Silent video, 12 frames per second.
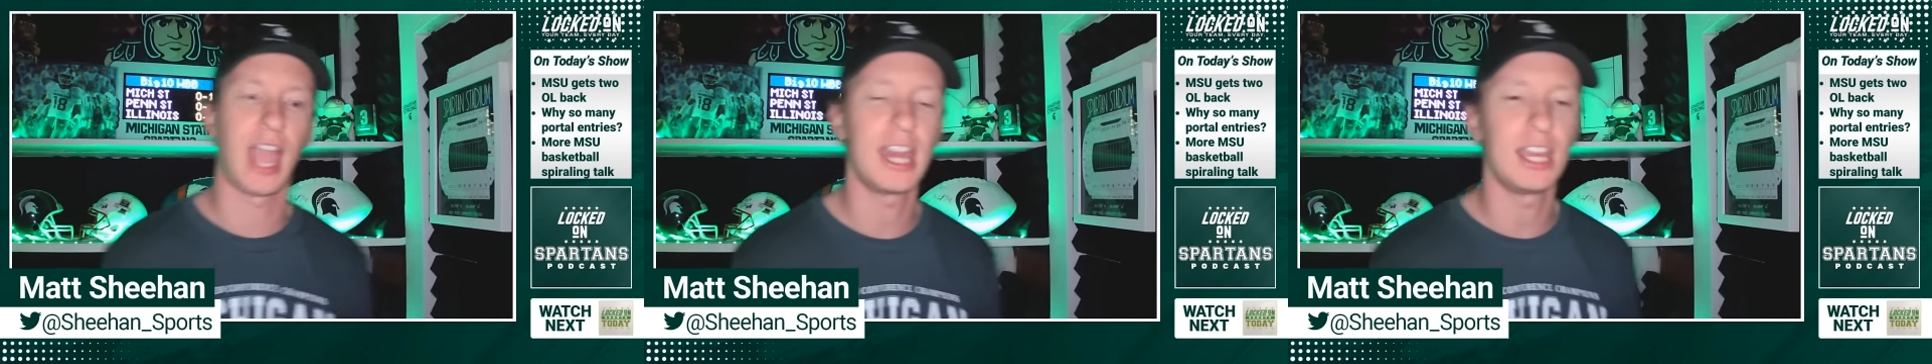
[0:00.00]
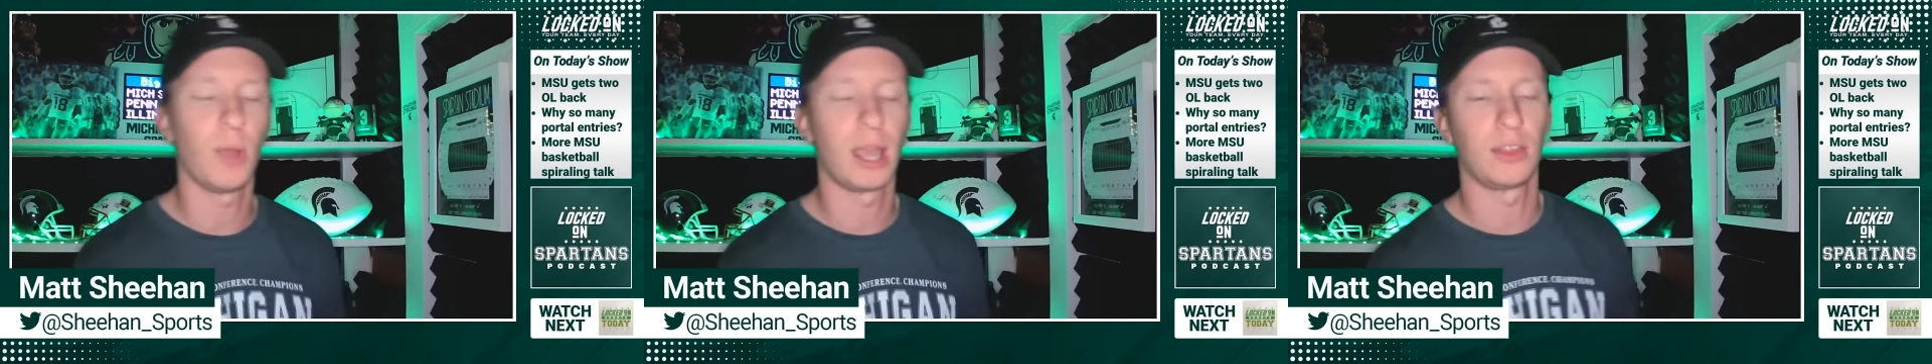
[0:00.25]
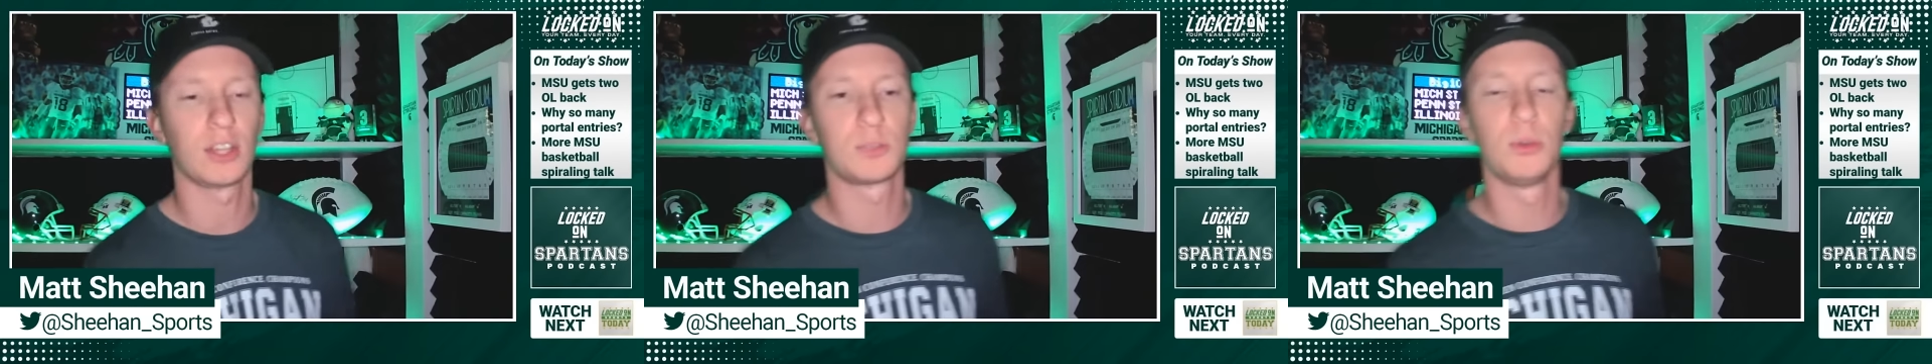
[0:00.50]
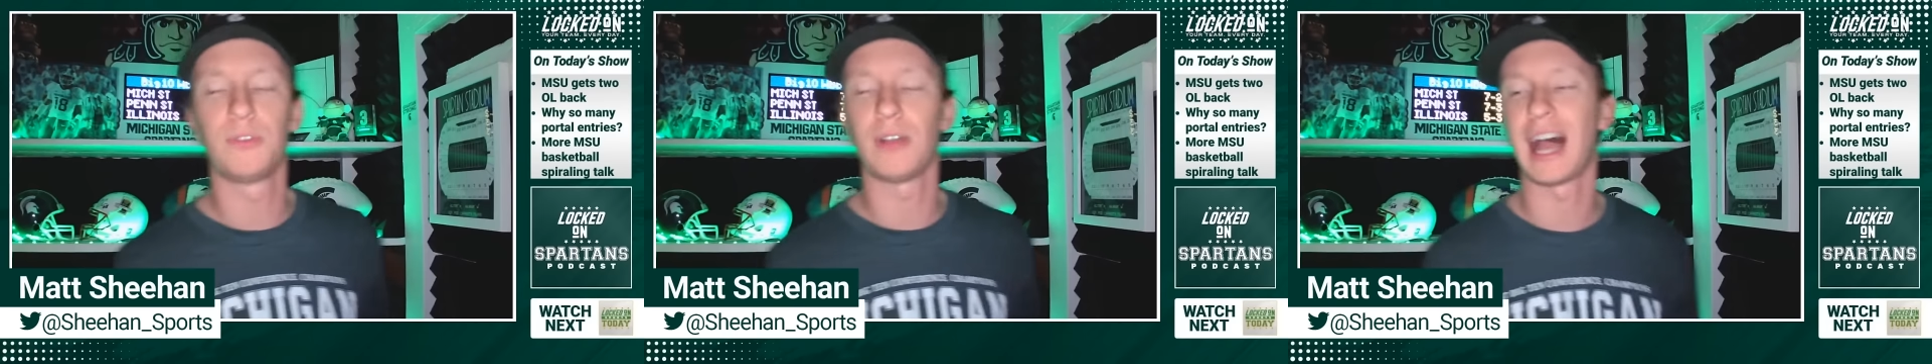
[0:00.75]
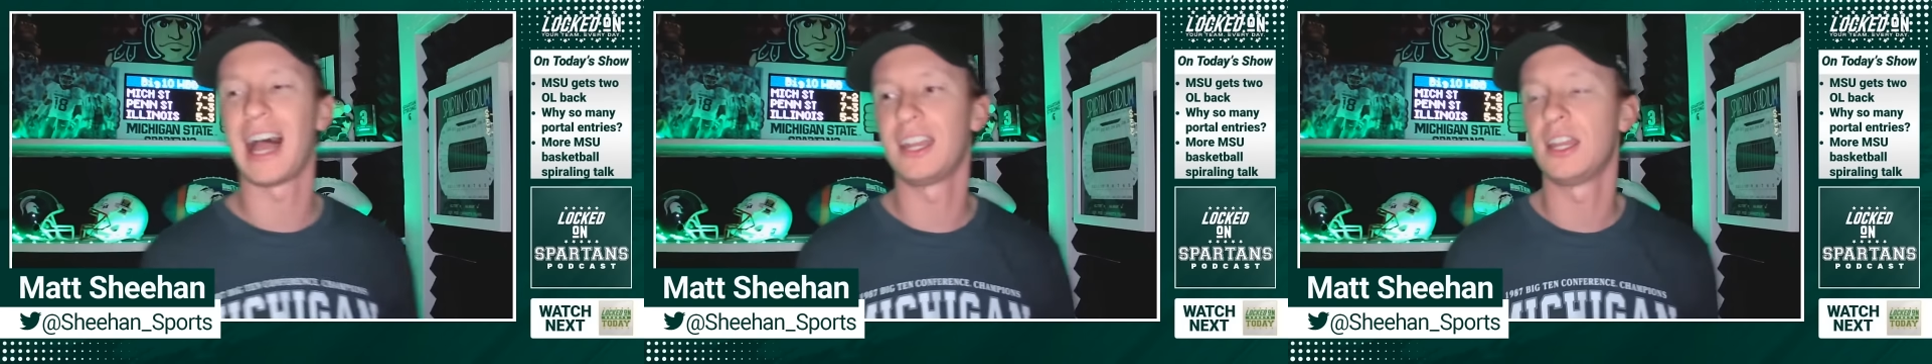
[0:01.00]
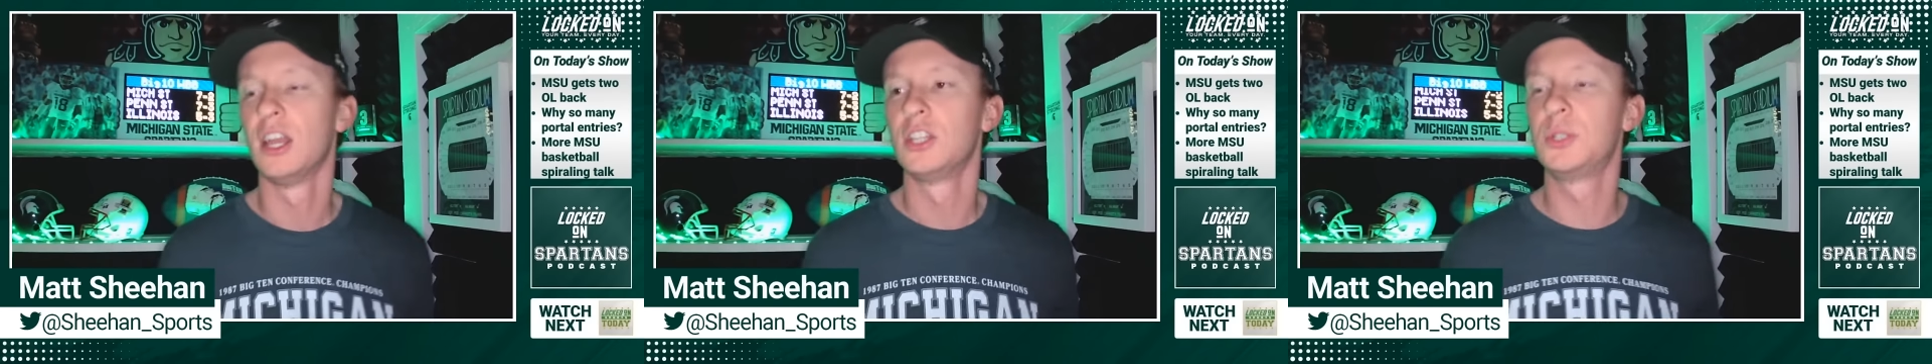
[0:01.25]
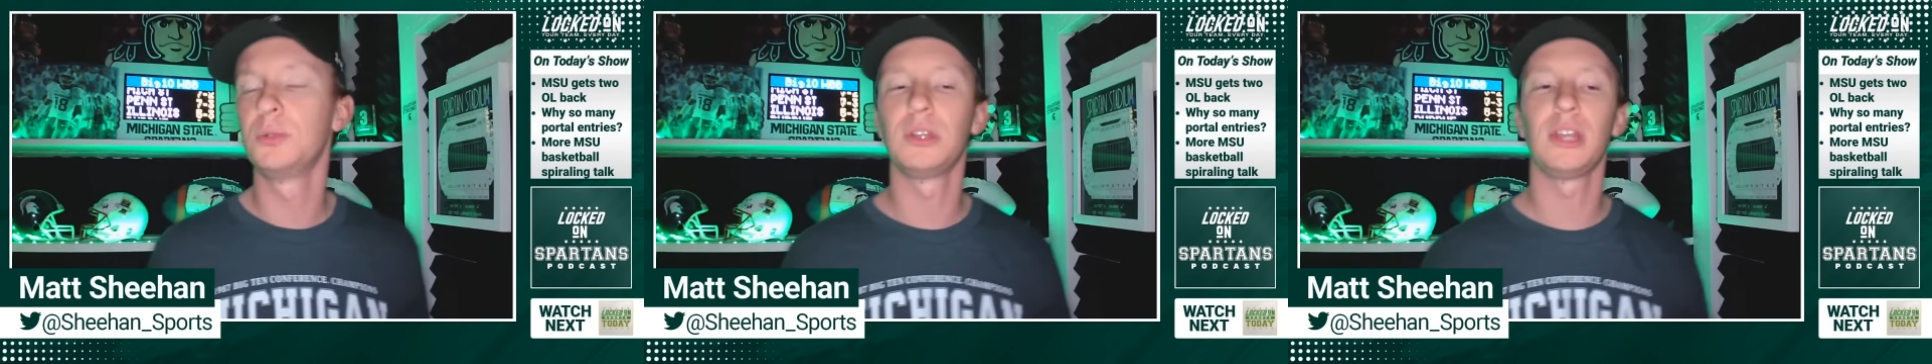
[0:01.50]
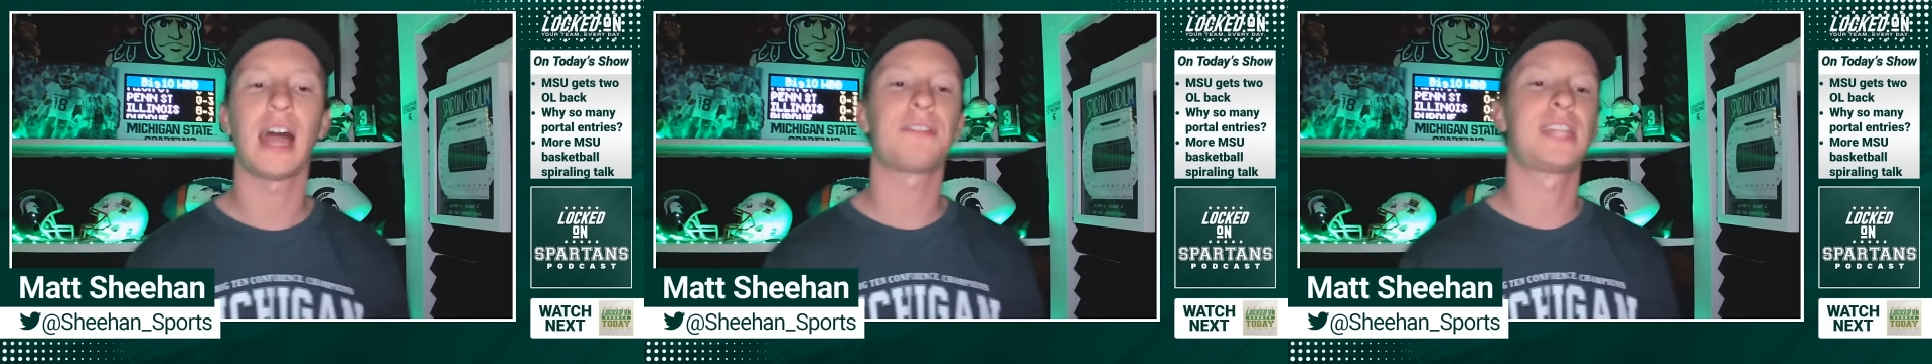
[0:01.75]
Anyway, let's move on to
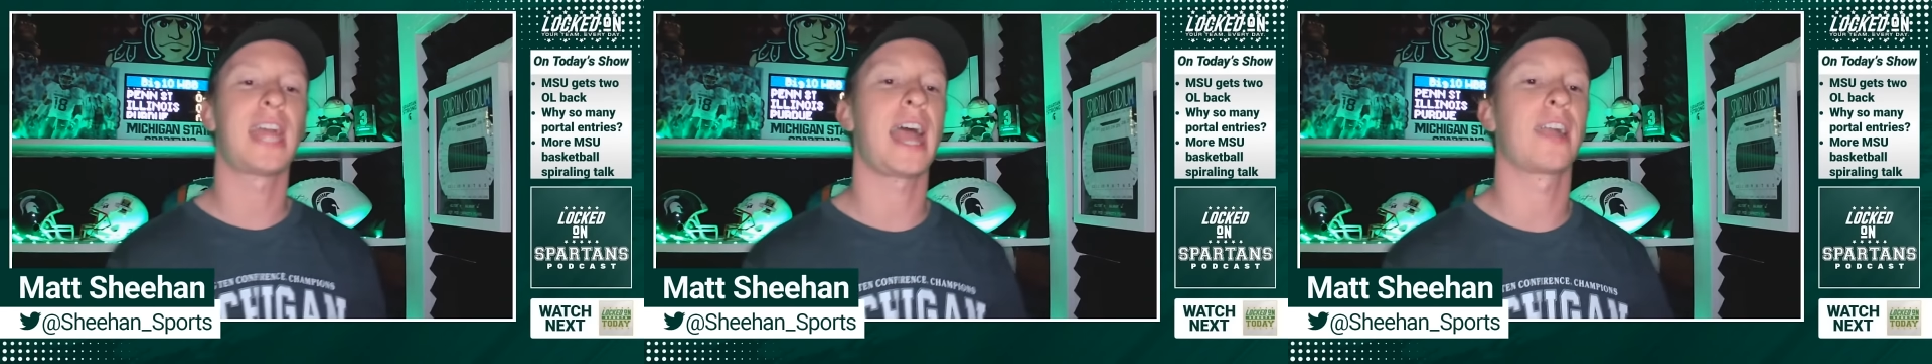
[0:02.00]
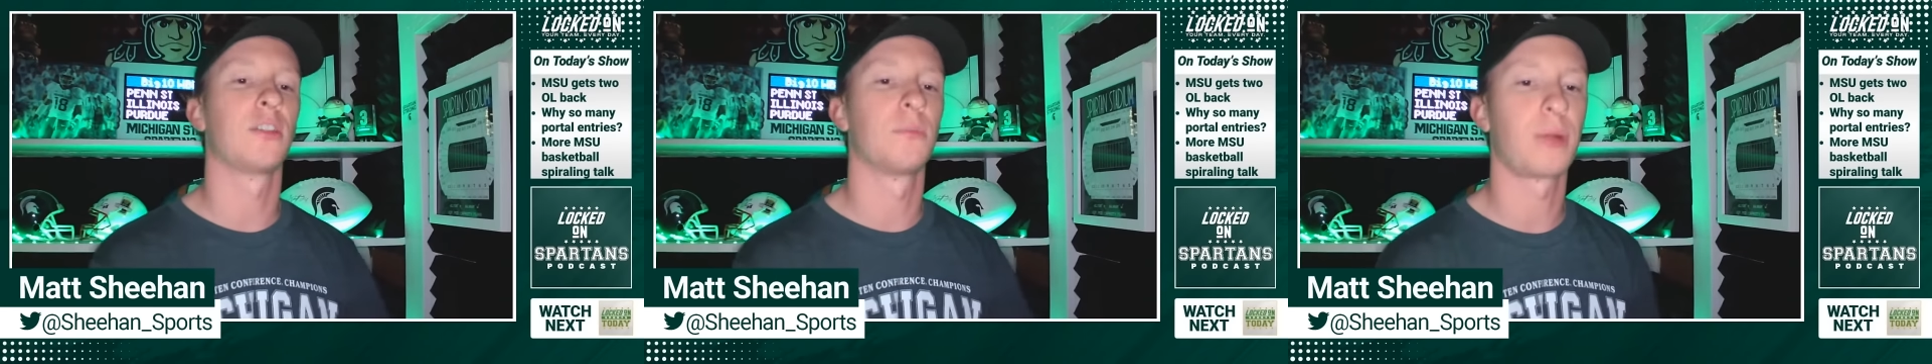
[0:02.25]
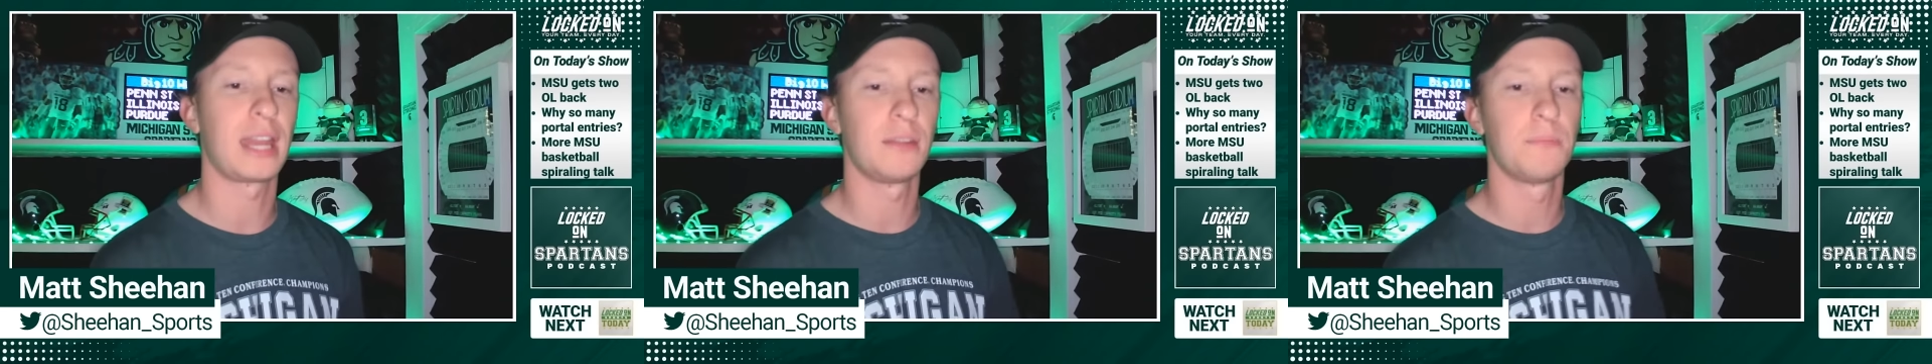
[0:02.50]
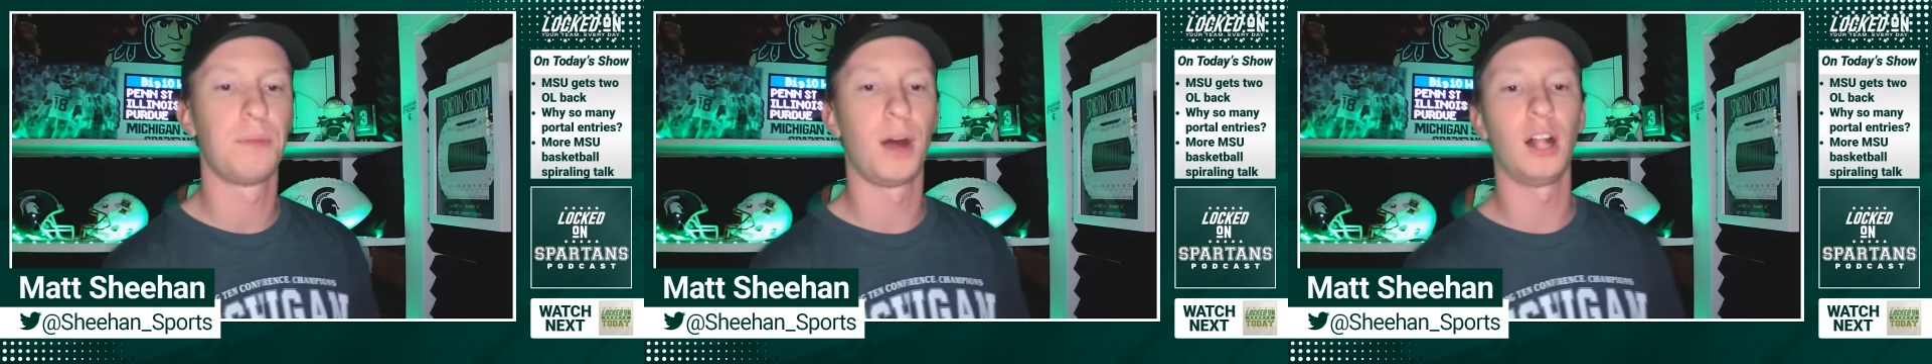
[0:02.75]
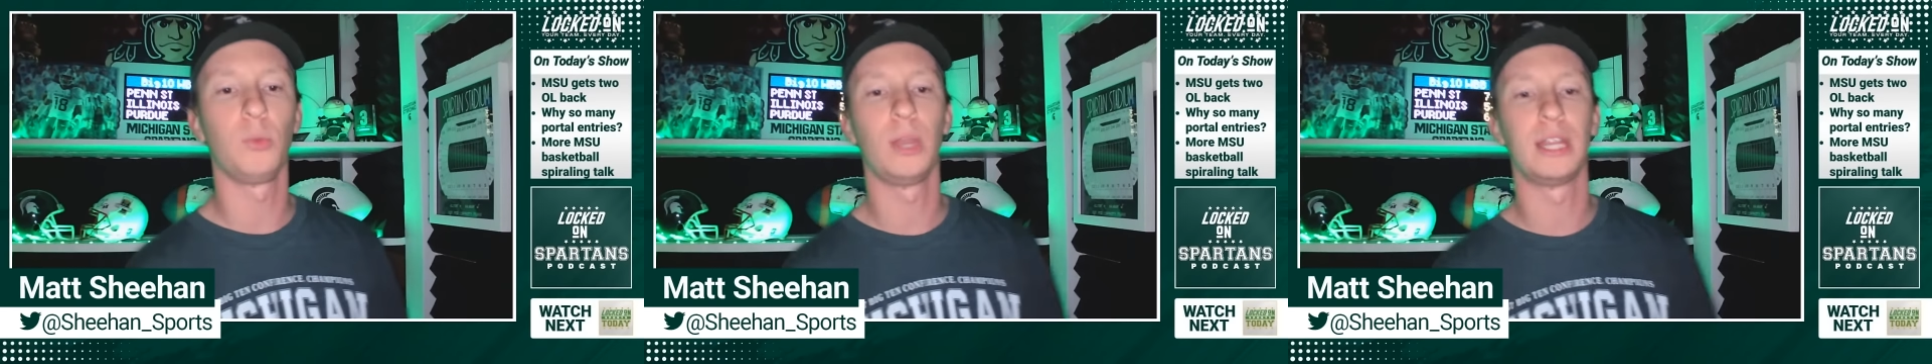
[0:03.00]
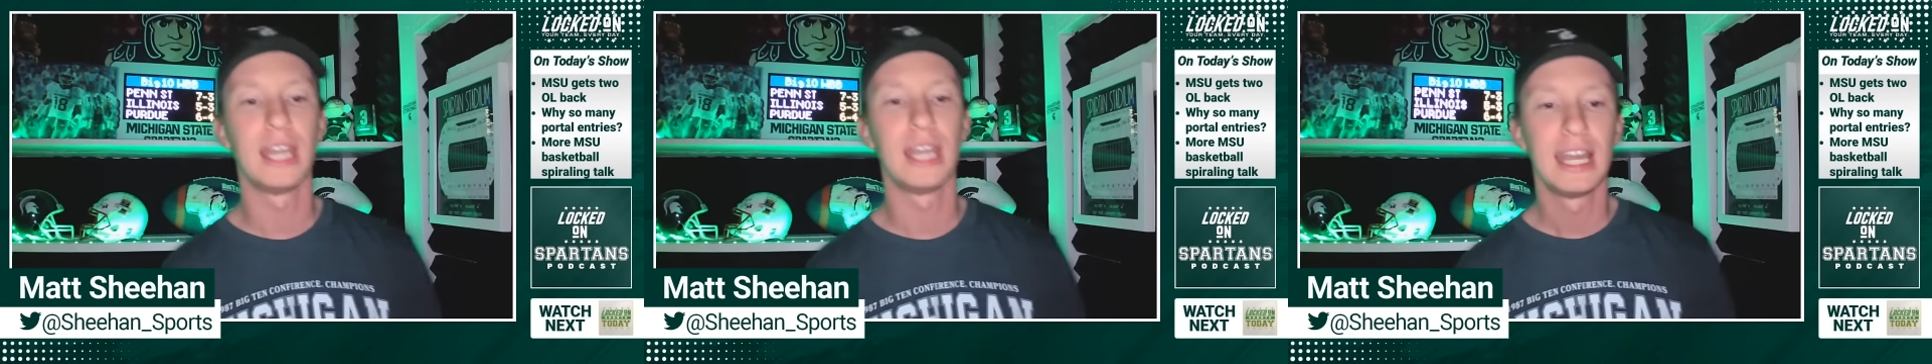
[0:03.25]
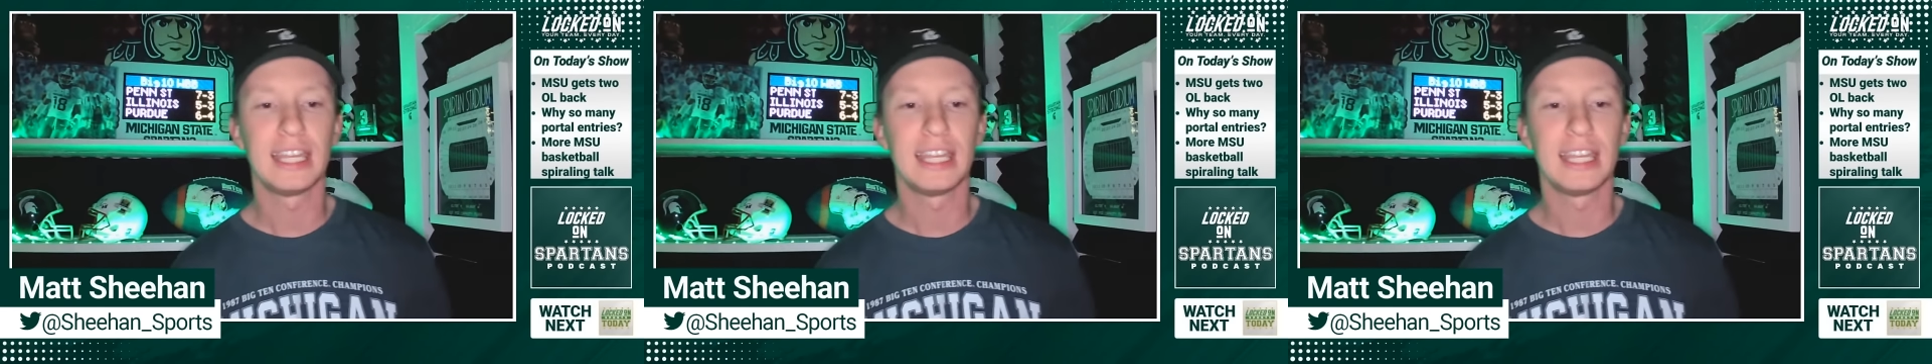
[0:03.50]
left tackle, Brandon Baldwin.